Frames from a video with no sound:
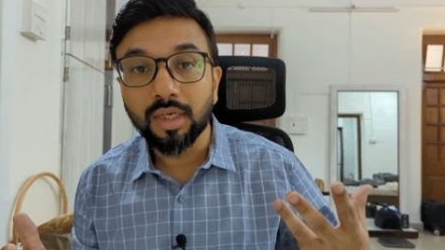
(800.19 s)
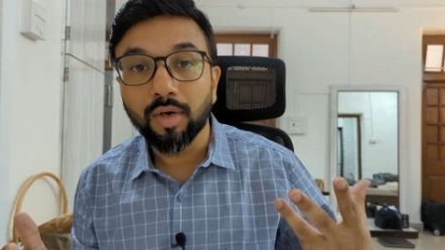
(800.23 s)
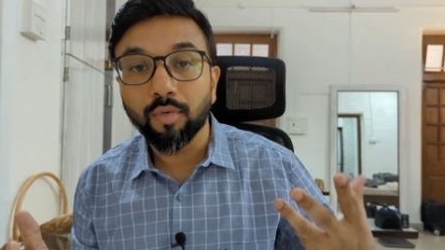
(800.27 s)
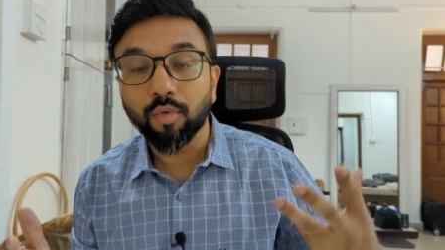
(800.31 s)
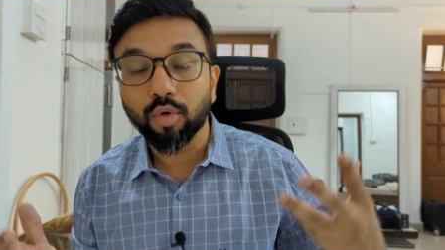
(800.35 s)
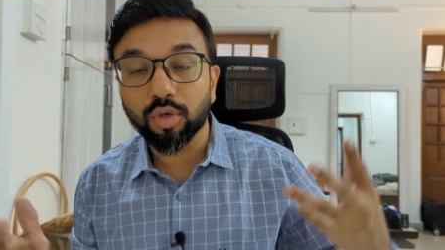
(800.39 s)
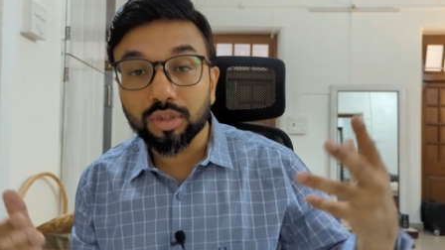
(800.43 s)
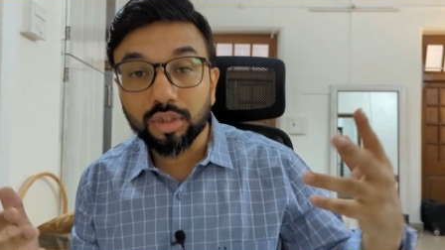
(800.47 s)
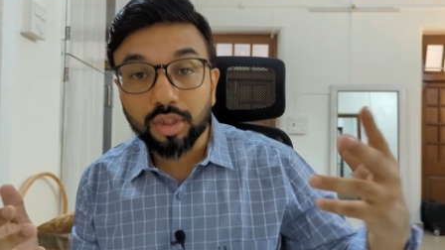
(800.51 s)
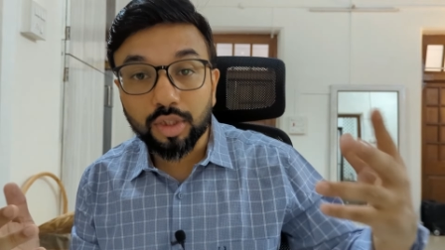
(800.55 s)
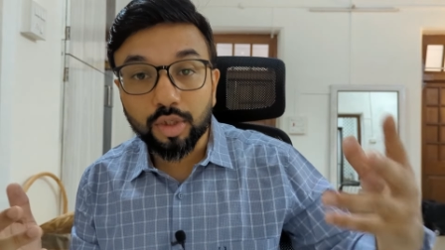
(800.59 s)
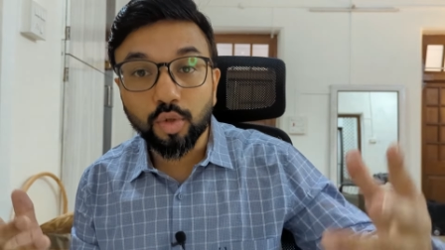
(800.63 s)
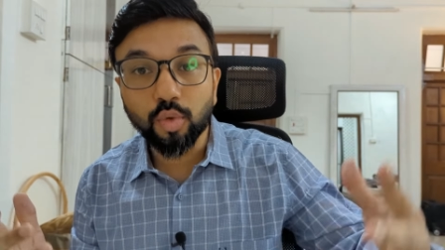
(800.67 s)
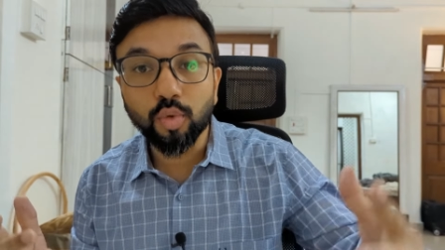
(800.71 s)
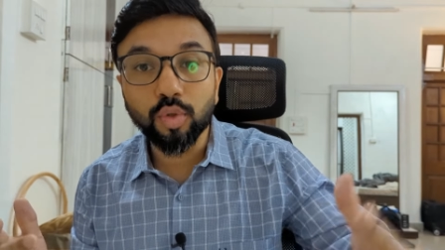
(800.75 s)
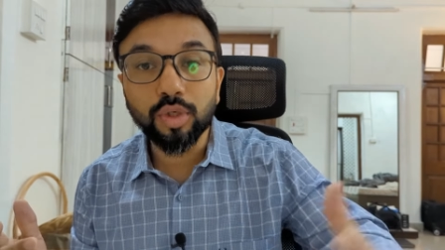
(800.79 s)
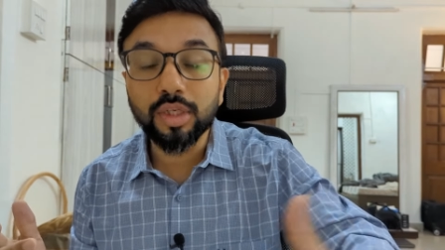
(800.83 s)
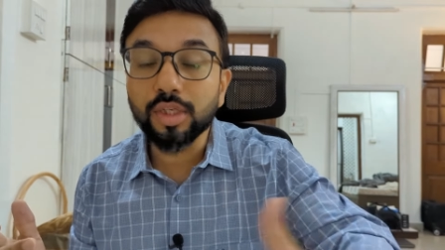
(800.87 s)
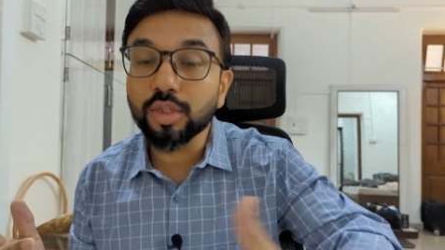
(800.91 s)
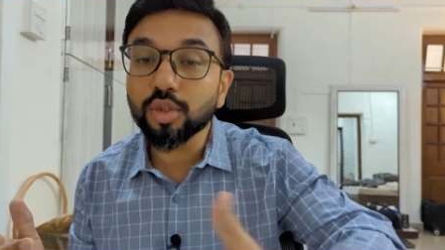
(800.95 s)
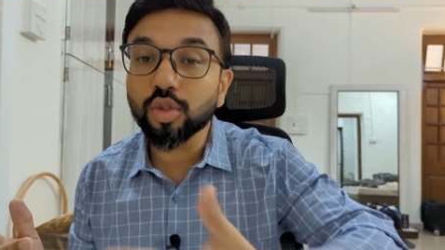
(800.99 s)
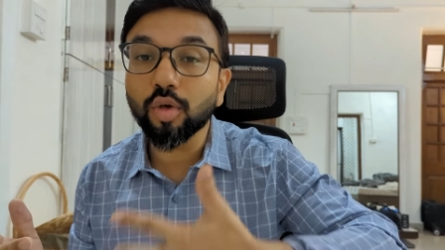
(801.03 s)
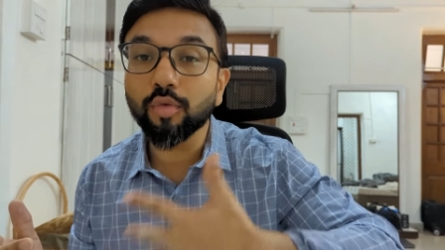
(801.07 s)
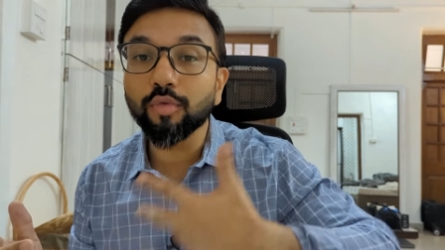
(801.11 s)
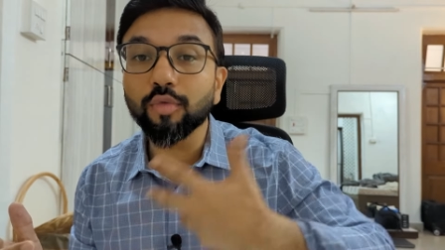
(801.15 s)
What are the
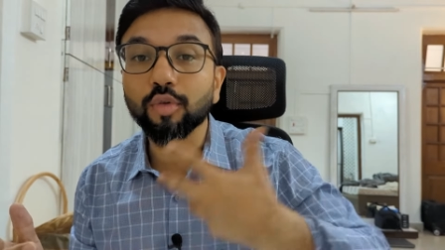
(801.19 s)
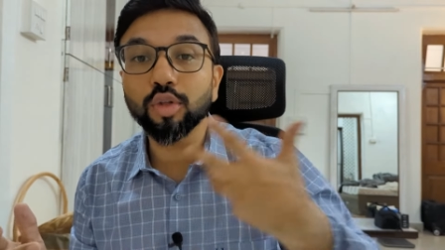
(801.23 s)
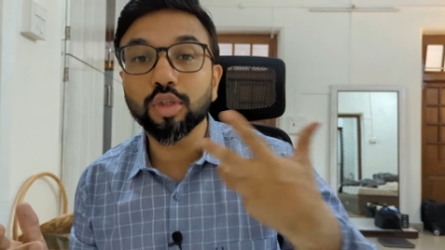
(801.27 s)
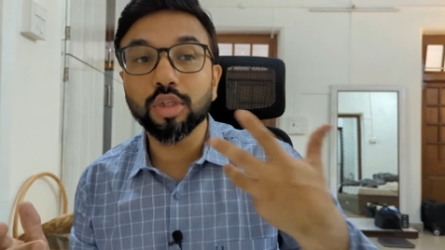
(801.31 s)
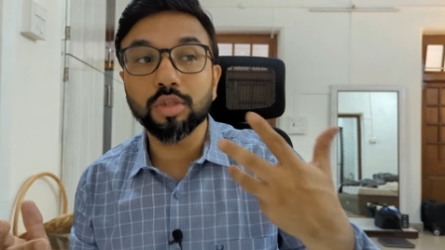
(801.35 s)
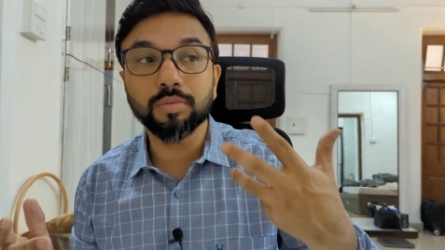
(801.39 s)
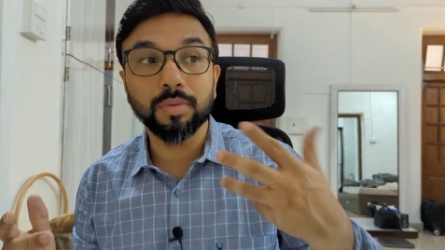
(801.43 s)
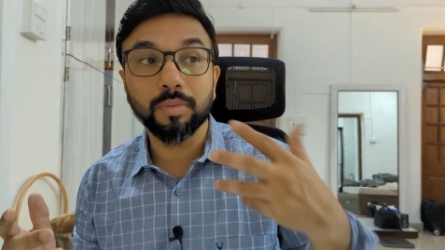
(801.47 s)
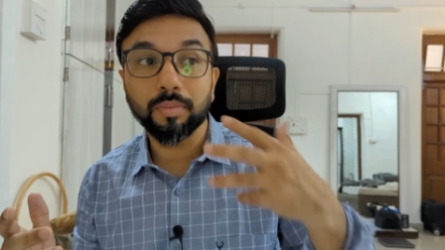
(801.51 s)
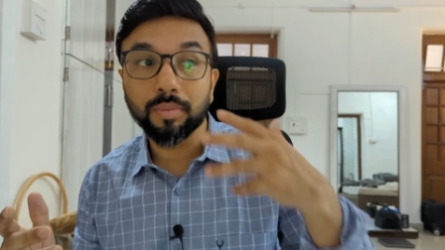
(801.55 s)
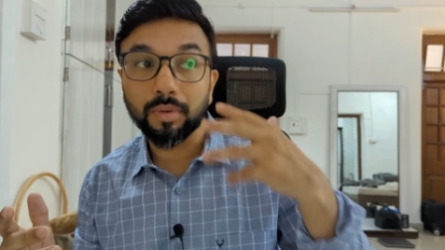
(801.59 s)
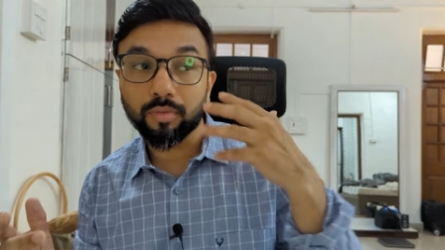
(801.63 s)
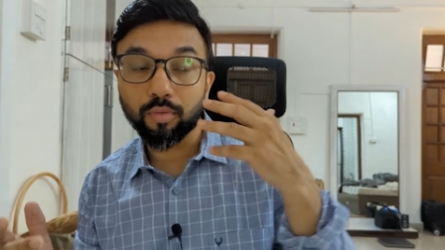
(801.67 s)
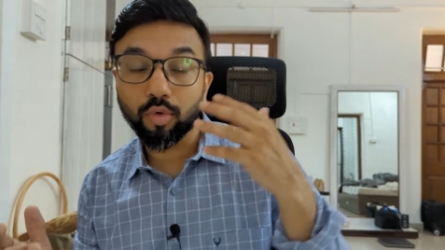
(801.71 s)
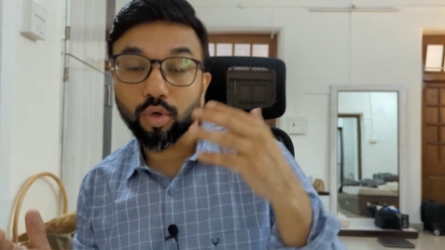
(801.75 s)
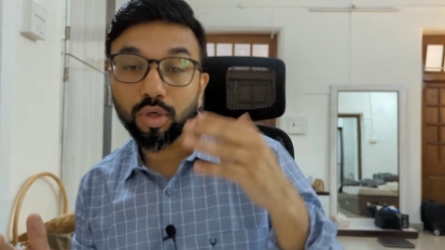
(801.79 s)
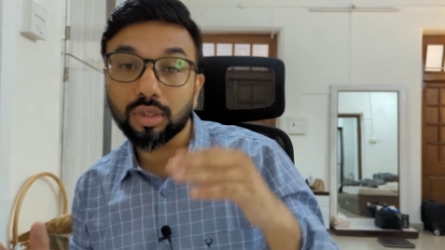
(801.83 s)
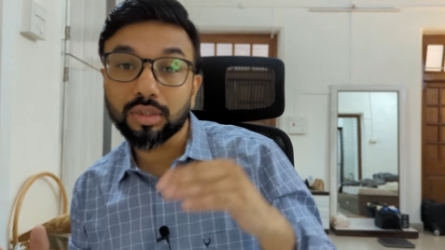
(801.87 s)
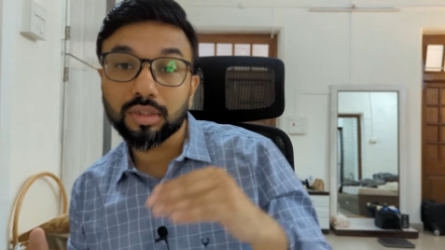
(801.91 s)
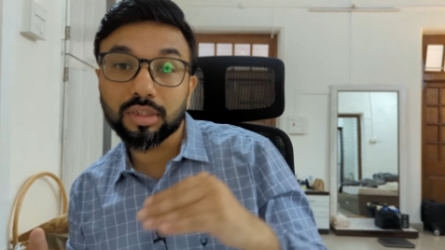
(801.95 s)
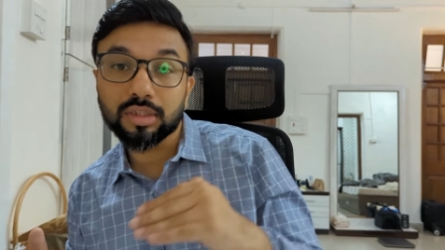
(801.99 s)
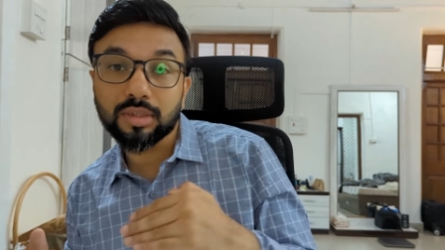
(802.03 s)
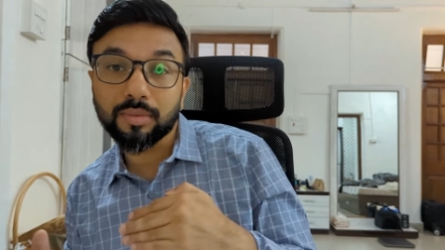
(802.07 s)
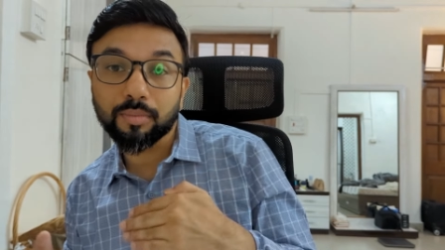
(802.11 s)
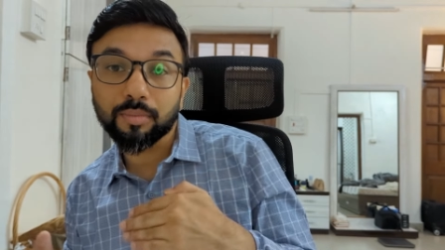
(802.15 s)
duties of all these people? What are
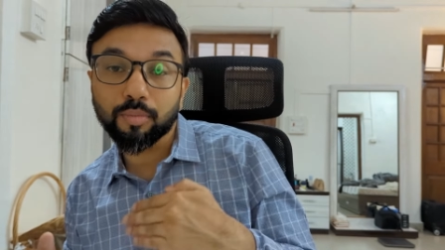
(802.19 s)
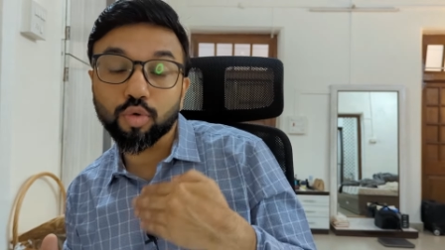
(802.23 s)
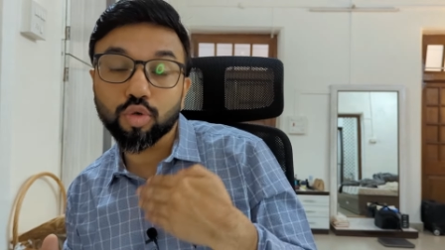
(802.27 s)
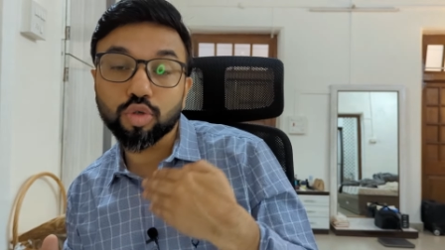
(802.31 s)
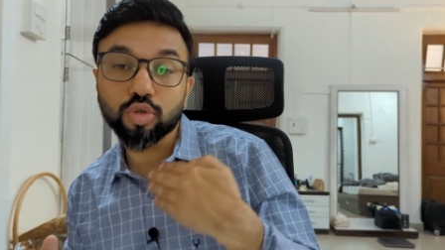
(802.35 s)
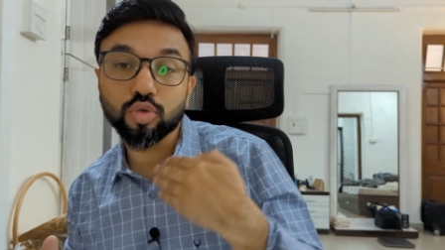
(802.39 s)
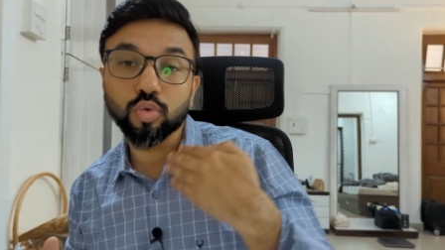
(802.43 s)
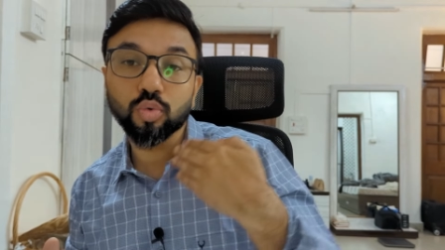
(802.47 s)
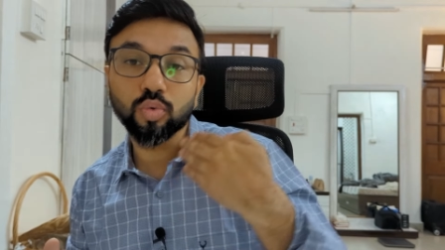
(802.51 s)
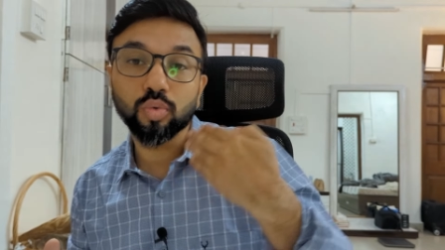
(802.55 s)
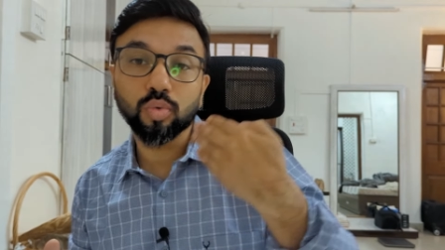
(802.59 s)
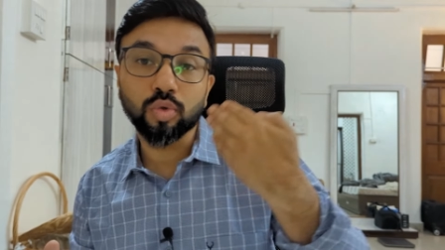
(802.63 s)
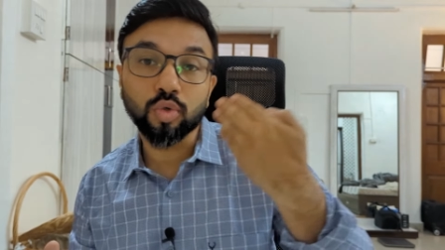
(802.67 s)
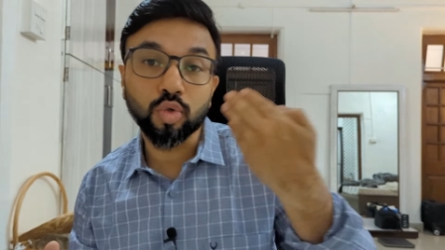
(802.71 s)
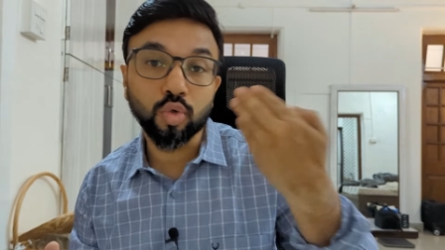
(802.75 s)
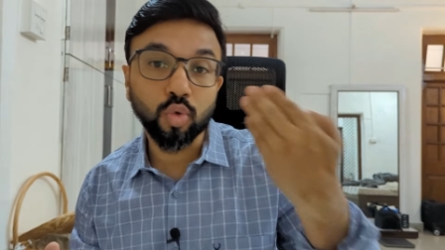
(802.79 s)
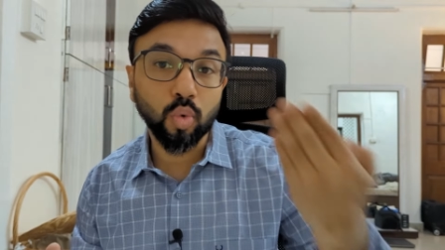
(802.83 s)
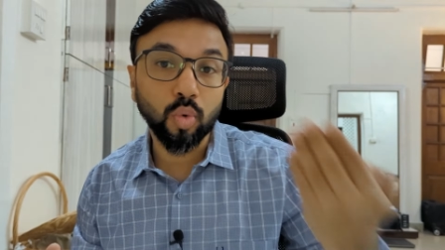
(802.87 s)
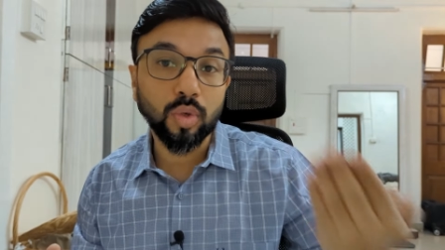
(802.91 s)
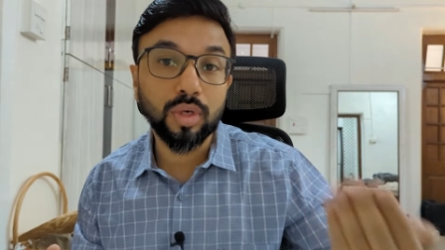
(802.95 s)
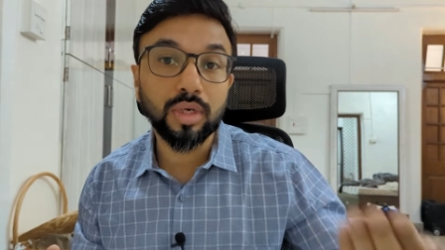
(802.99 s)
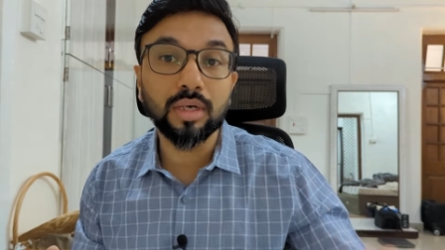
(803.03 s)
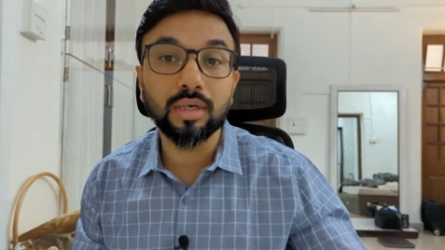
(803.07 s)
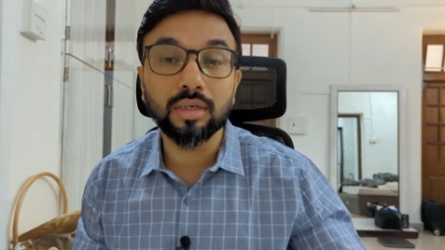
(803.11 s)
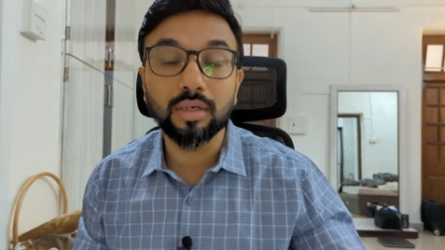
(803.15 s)
they supposed to do
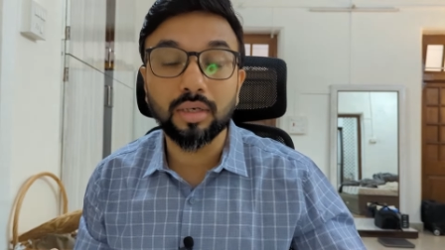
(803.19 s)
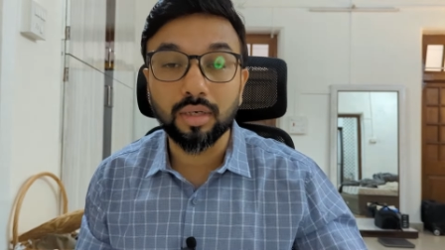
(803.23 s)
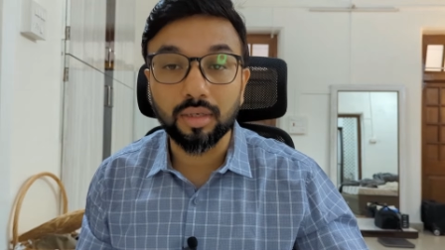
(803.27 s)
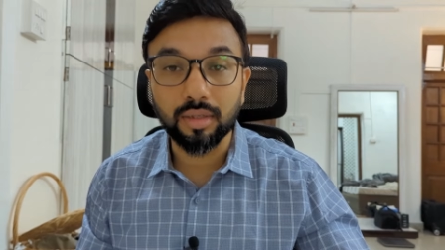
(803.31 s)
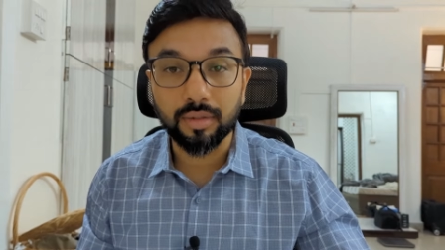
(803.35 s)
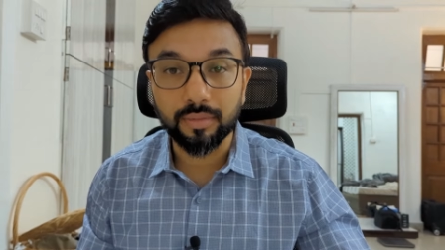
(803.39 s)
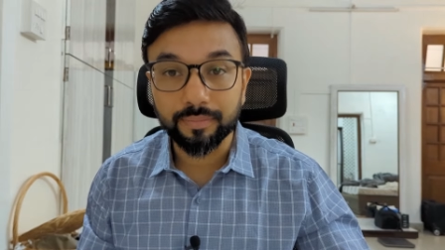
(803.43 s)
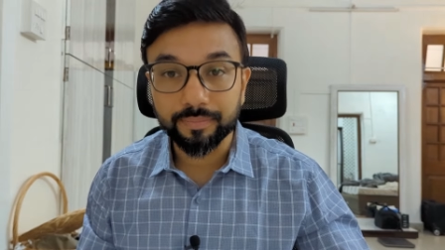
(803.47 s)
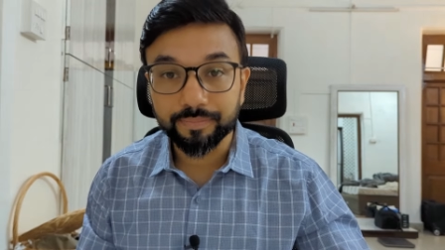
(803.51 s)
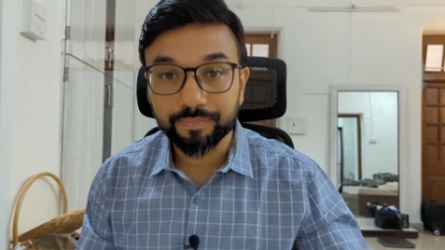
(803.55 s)
in return?